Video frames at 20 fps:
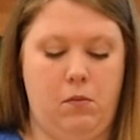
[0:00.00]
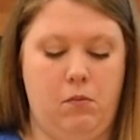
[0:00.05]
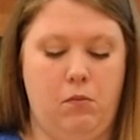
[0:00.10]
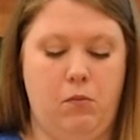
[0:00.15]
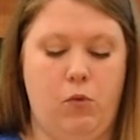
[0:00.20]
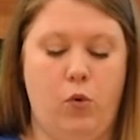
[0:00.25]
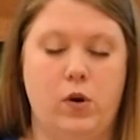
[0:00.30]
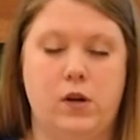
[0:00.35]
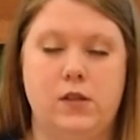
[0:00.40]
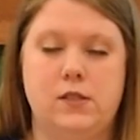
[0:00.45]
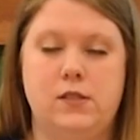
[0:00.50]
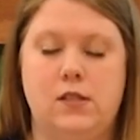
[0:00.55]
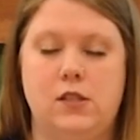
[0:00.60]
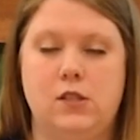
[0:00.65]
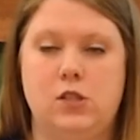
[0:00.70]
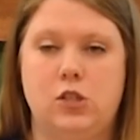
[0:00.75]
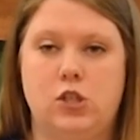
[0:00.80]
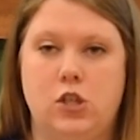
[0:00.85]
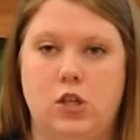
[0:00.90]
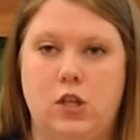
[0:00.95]
more
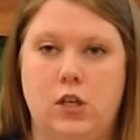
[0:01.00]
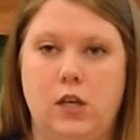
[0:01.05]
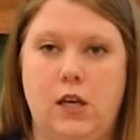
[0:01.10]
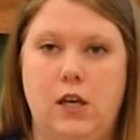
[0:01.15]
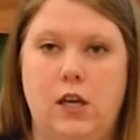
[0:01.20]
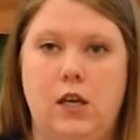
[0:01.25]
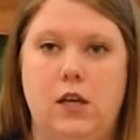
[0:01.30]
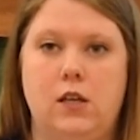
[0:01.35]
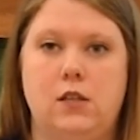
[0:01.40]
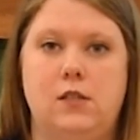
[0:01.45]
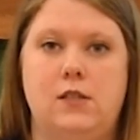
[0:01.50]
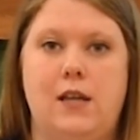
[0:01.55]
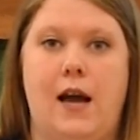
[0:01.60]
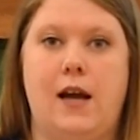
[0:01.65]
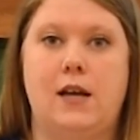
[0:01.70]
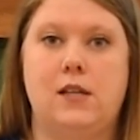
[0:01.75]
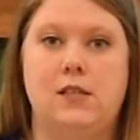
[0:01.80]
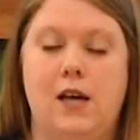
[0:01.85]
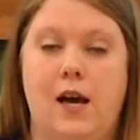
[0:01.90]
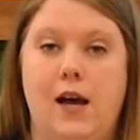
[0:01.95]
sensory
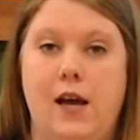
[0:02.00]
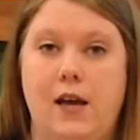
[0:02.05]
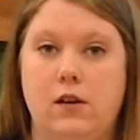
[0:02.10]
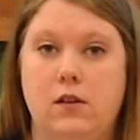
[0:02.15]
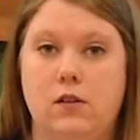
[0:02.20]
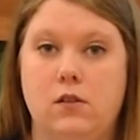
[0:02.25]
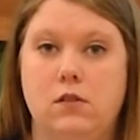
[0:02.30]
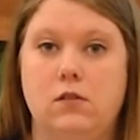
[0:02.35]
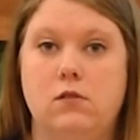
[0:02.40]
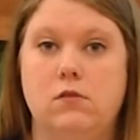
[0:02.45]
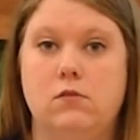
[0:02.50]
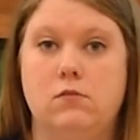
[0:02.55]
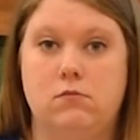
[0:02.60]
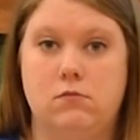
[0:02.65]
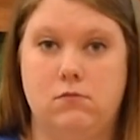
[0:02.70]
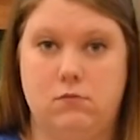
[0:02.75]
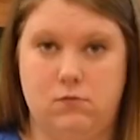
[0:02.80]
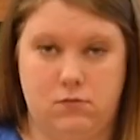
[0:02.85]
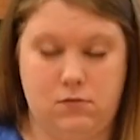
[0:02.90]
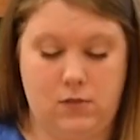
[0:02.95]
tactile
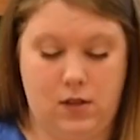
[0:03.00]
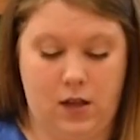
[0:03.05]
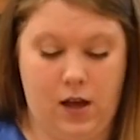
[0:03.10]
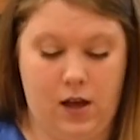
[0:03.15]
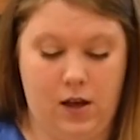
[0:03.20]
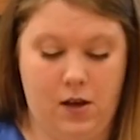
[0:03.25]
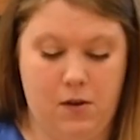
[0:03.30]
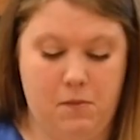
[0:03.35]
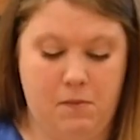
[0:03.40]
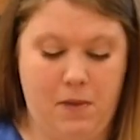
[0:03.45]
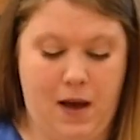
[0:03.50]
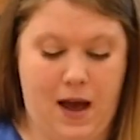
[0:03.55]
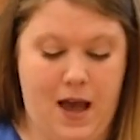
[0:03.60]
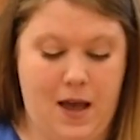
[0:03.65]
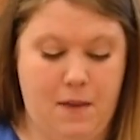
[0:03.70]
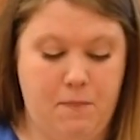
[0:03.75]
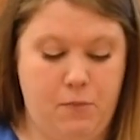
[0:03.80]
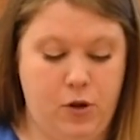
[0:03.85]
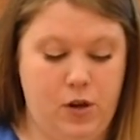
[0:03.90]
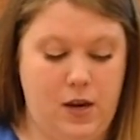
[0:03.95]

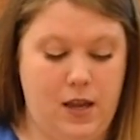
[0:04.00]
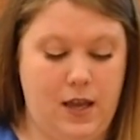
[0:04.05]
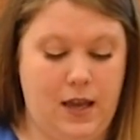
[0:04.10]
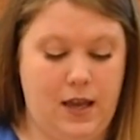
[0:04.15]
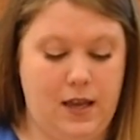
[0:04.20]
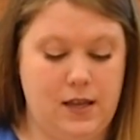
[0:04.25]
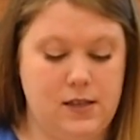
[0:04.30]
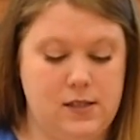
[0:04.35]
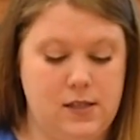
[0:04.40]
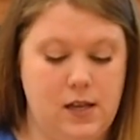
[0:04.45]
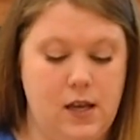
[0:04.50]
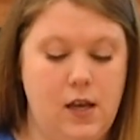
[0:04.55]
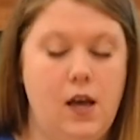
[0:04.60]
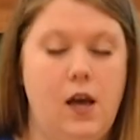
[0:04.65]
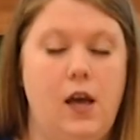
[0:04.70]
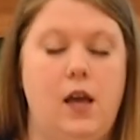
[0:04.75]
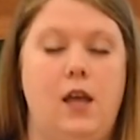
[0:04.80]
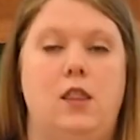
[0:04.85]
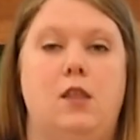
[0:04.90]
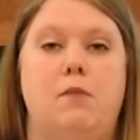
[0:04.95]
by putting it
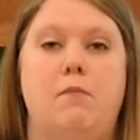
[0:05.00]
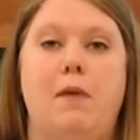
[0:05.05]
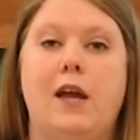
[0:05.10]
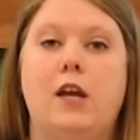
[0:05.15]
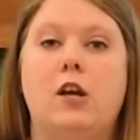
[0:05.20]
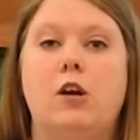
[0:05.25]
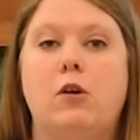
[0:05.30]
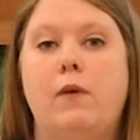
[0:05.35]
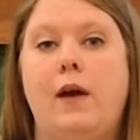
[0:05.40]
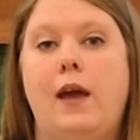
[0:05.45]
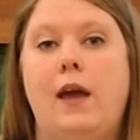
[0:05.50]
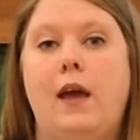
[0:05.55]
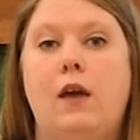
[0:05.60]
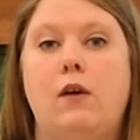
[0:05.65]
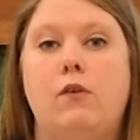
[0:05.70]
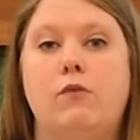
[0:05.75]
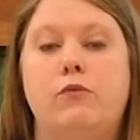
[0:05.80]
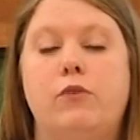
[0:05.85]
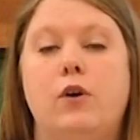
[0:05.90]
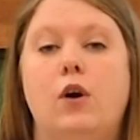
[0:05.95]
in the
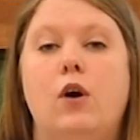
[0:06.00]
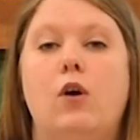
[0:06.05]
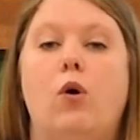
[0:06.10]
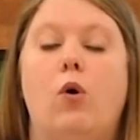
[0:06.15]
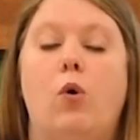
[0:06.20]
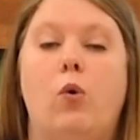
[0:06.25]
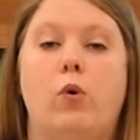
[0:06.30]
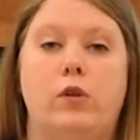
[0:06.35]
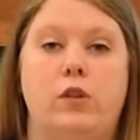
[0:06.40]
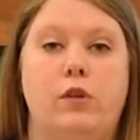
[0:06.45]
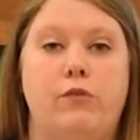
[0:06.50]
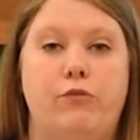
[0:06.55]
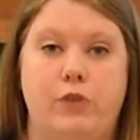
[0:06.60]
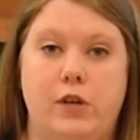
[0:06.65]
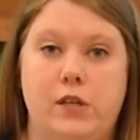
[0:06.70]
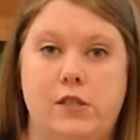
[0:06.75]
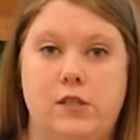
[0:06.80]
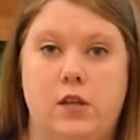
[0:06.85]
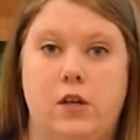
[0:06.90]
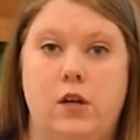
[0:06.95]
microwave or the
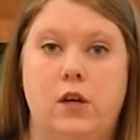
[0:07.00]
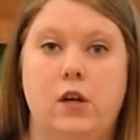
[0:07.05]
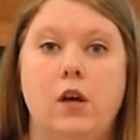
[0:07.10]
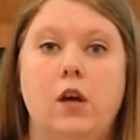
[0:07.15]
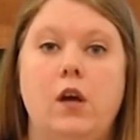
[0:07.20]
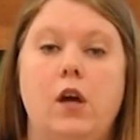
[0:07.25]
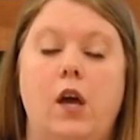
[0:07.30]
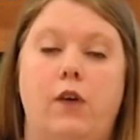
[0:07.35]
freezer.